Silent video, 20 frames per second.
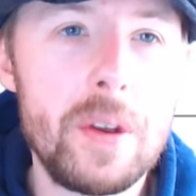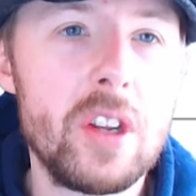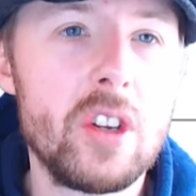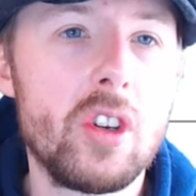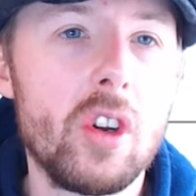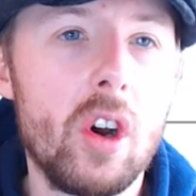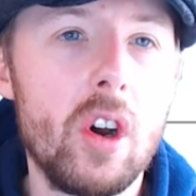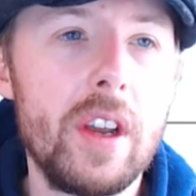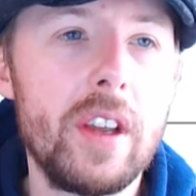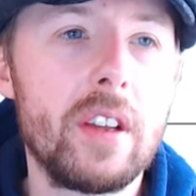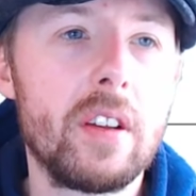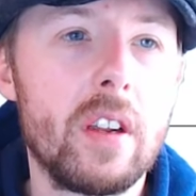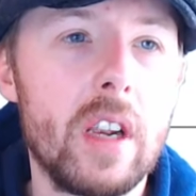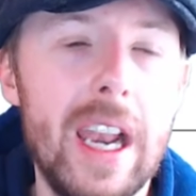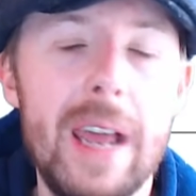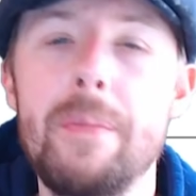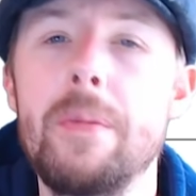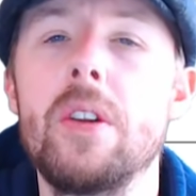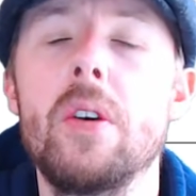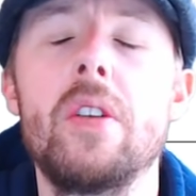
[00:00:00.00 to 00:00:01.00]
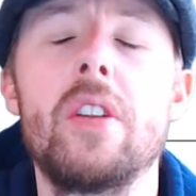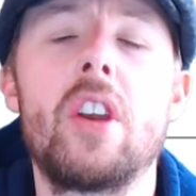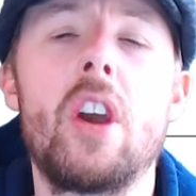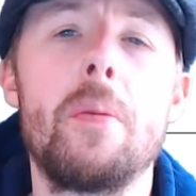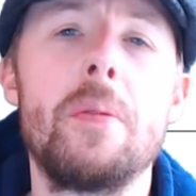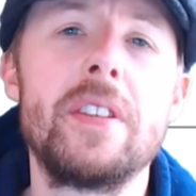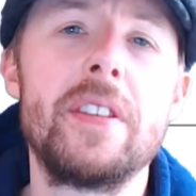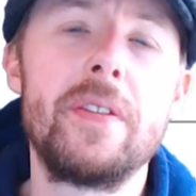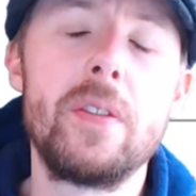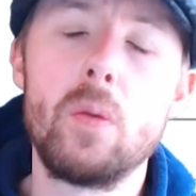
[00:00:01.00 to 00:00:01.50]
enjoy. Let me know in the
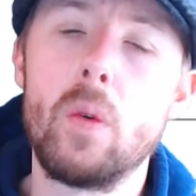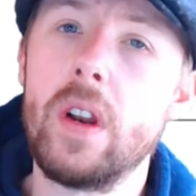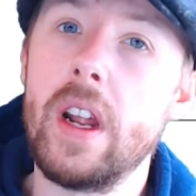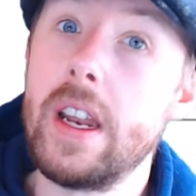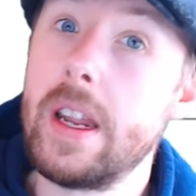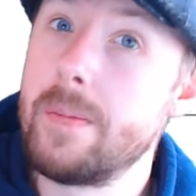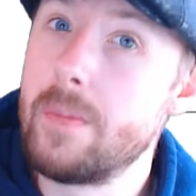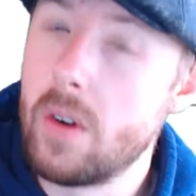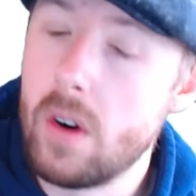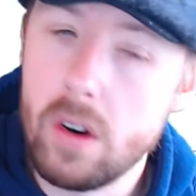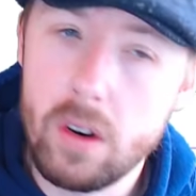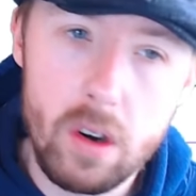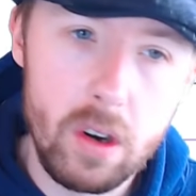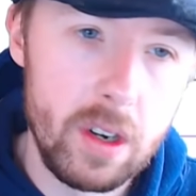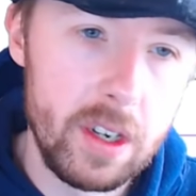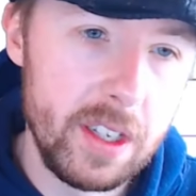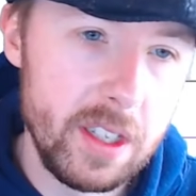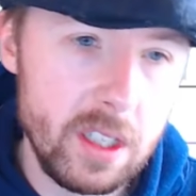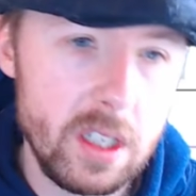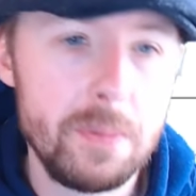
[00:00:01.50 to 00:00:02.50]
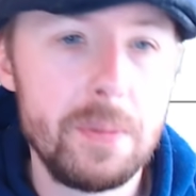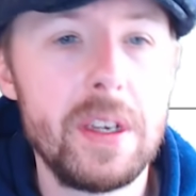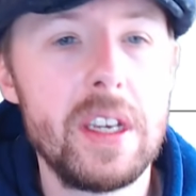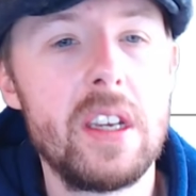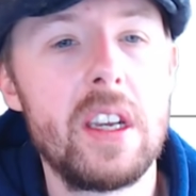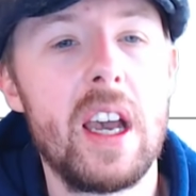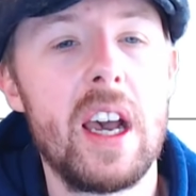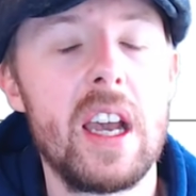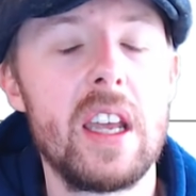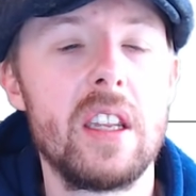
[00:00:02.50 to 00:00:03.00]
comments if you want any more coins to be
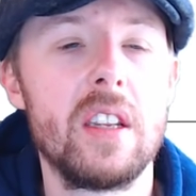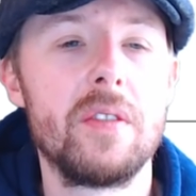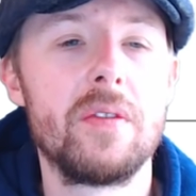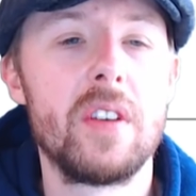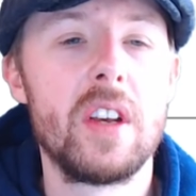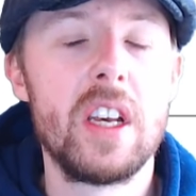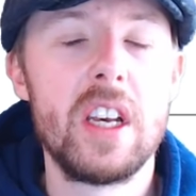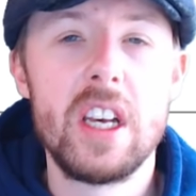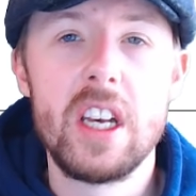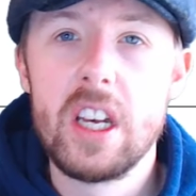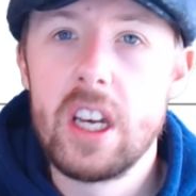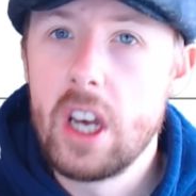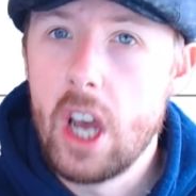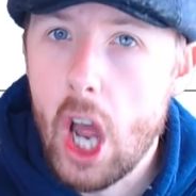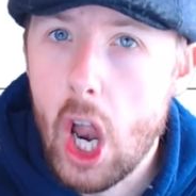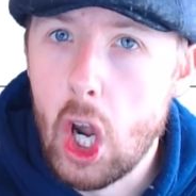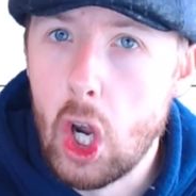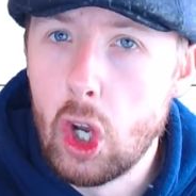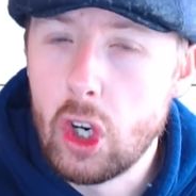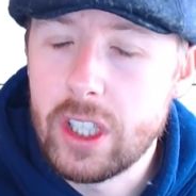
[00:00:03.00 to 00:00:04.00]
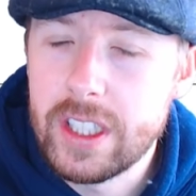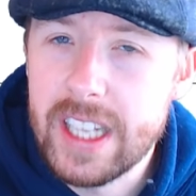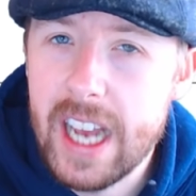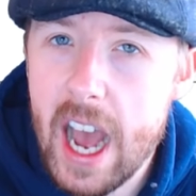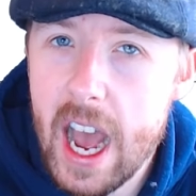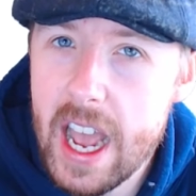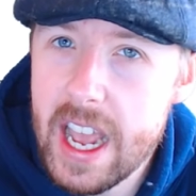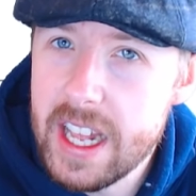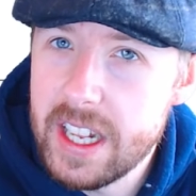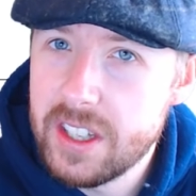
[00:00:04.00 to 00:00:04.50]
kind of looked
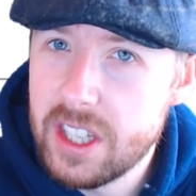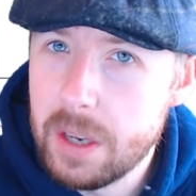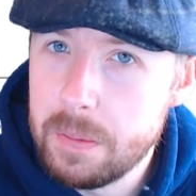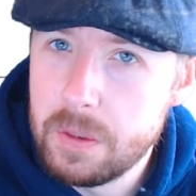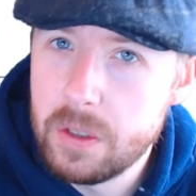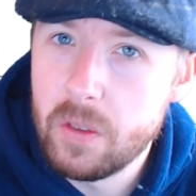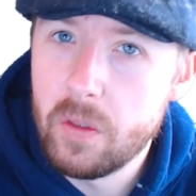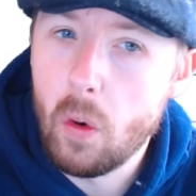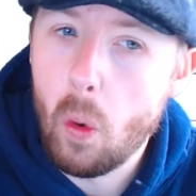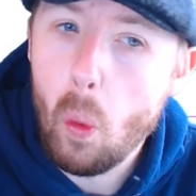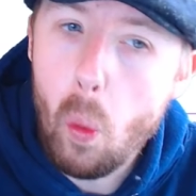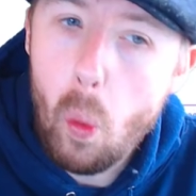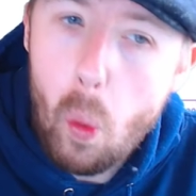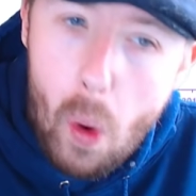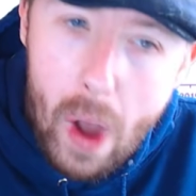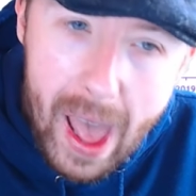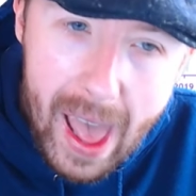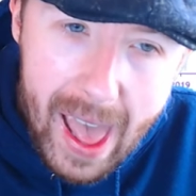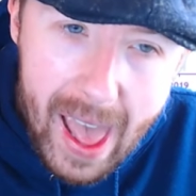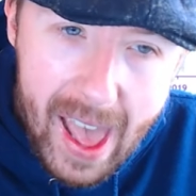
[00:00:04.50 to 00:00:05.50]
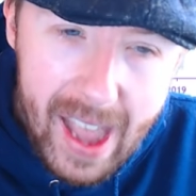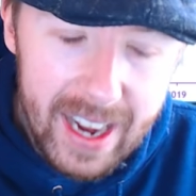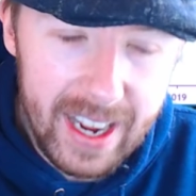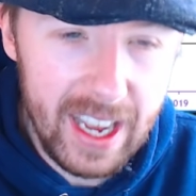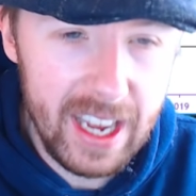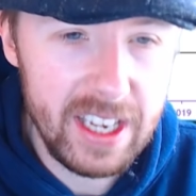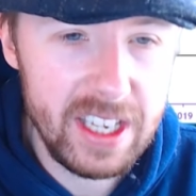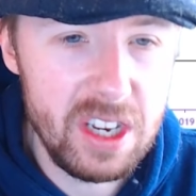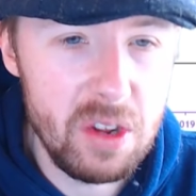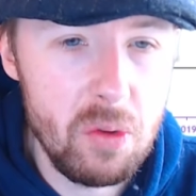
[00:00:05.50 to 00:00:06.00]
at in terms of where
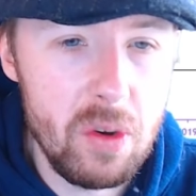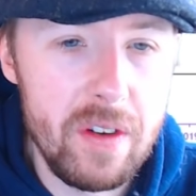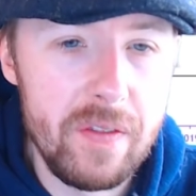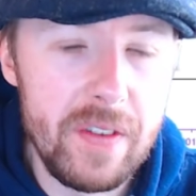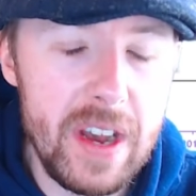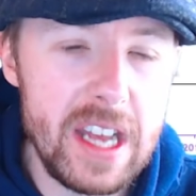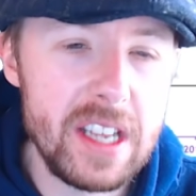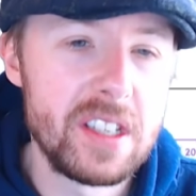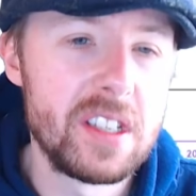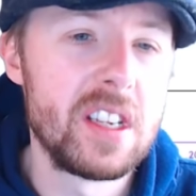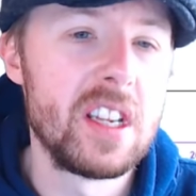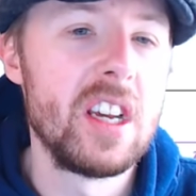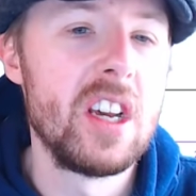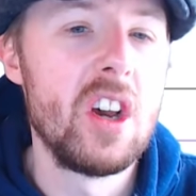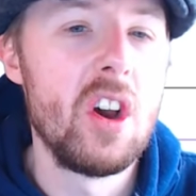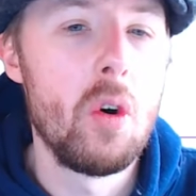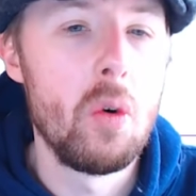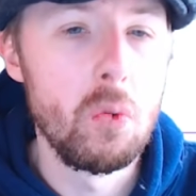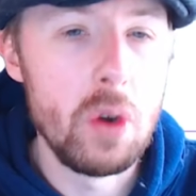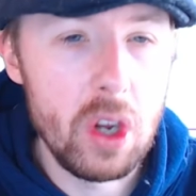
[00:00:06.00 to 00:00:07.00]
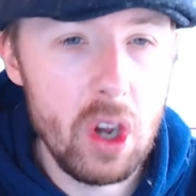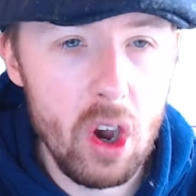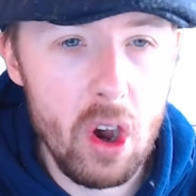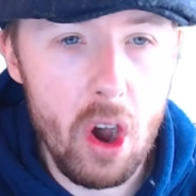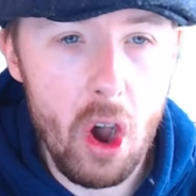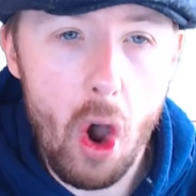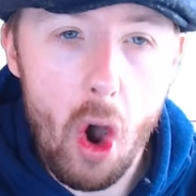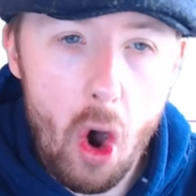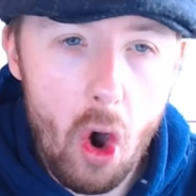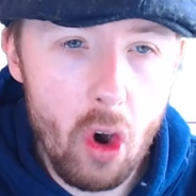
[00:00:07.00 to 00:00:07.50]
can you invest. We've got
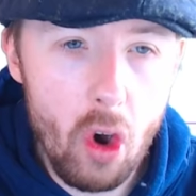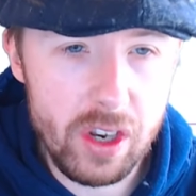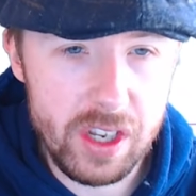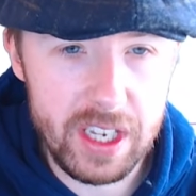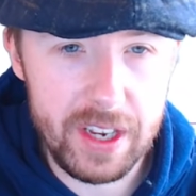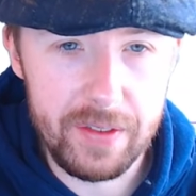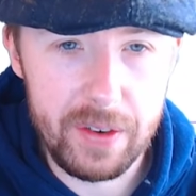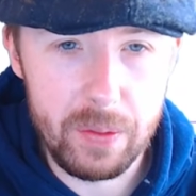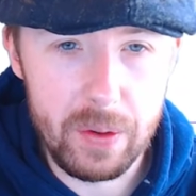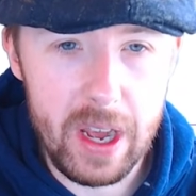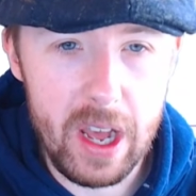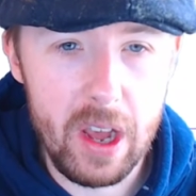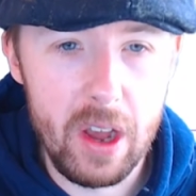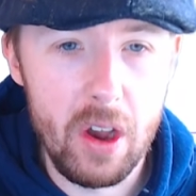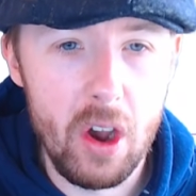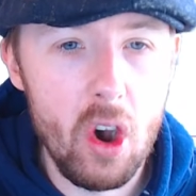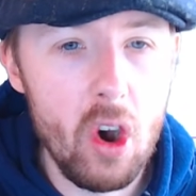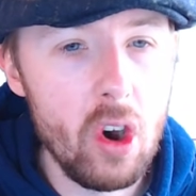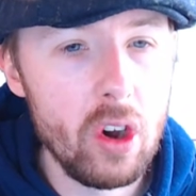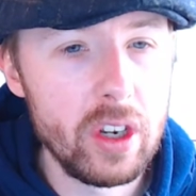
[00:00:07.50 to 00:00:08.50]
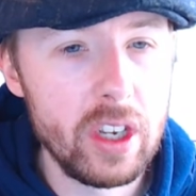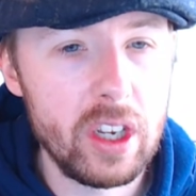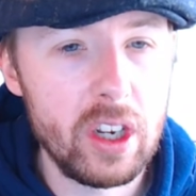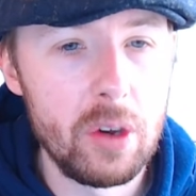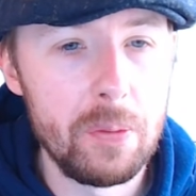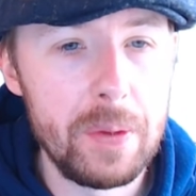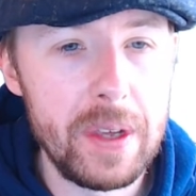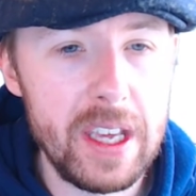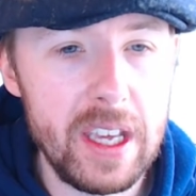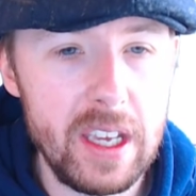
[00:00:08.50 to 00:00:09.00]
orders everywhere. Order
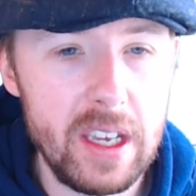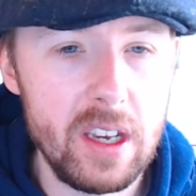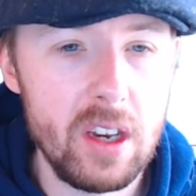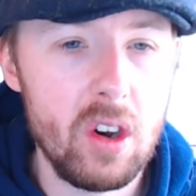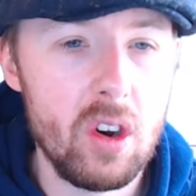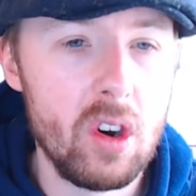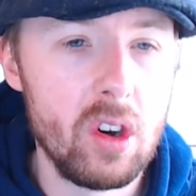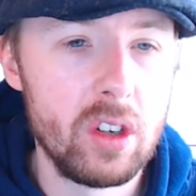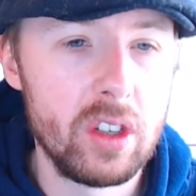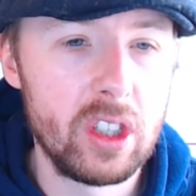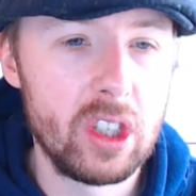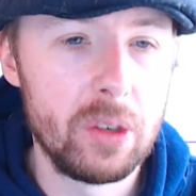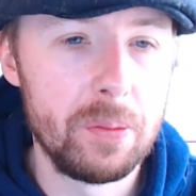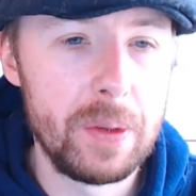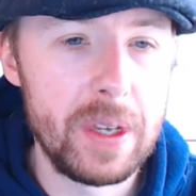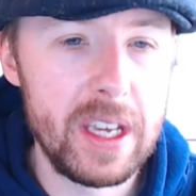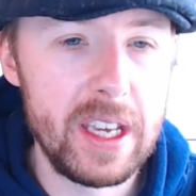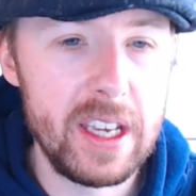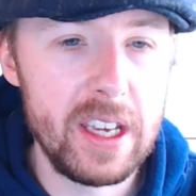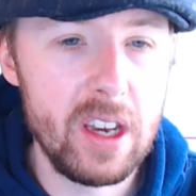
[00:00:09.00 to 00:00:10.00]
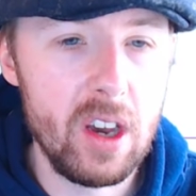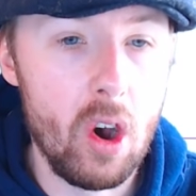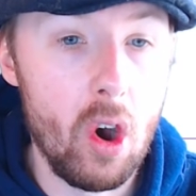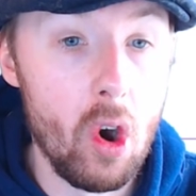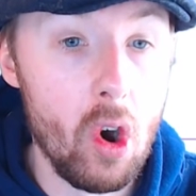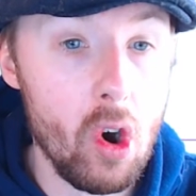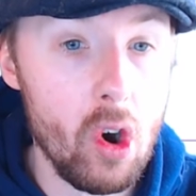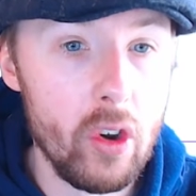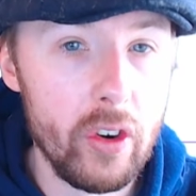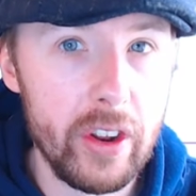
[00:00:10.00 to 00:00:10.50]
could be here, order could be here,
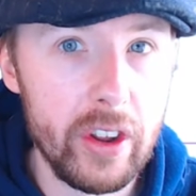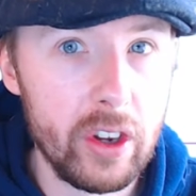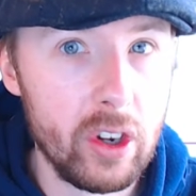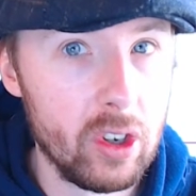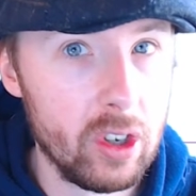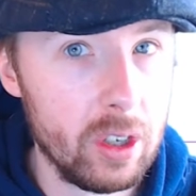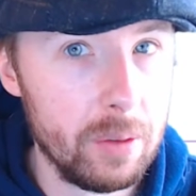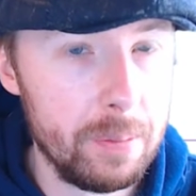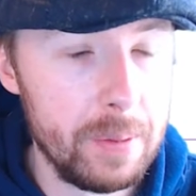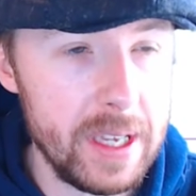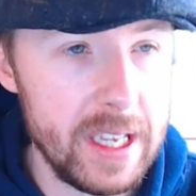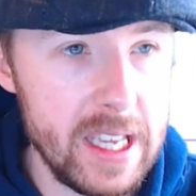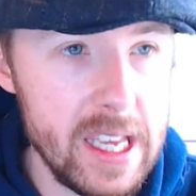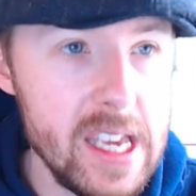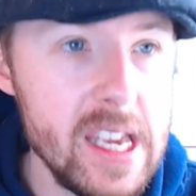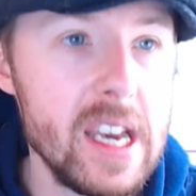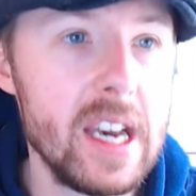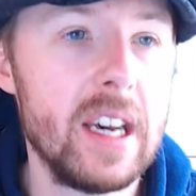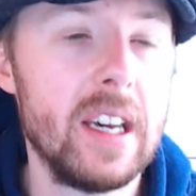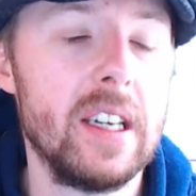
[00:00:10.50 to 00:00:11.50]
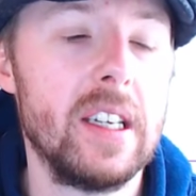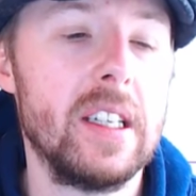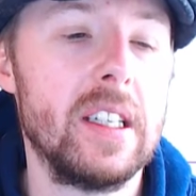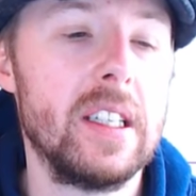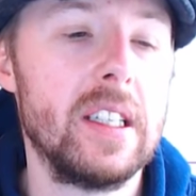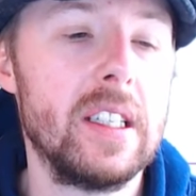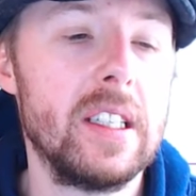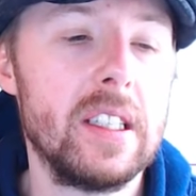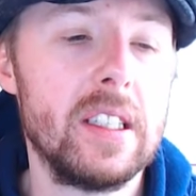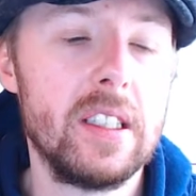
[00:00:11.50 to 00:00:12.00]
order could be here.
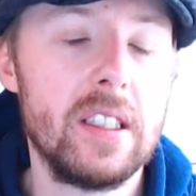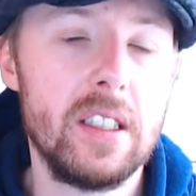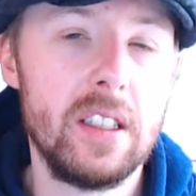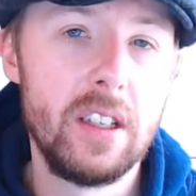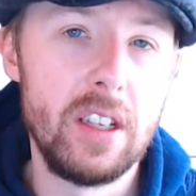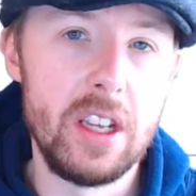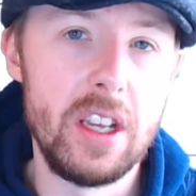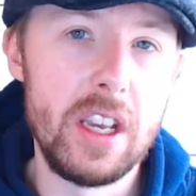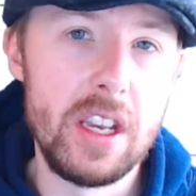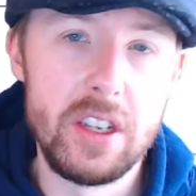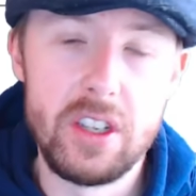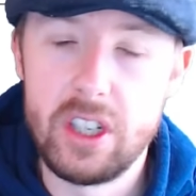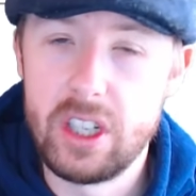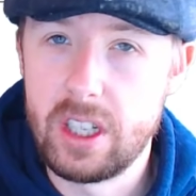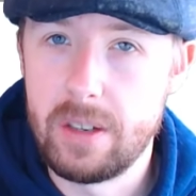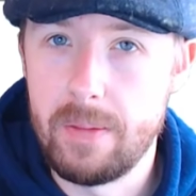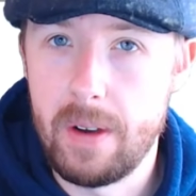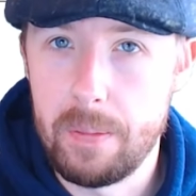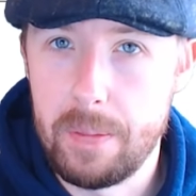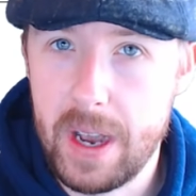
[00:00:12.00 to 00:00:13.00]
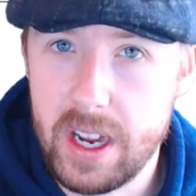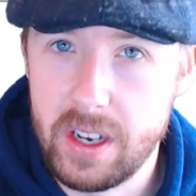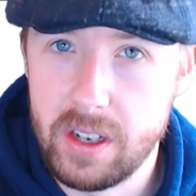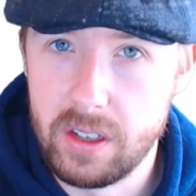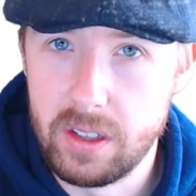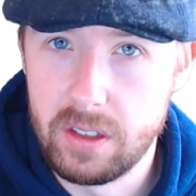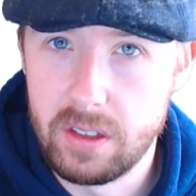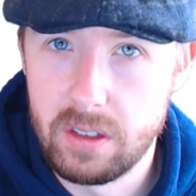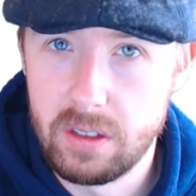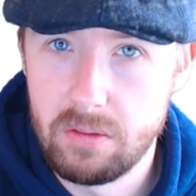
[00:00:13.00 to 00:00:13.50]
It's just about
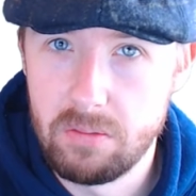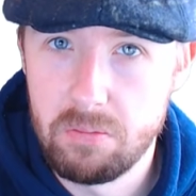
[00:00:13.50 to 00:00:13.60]
patience.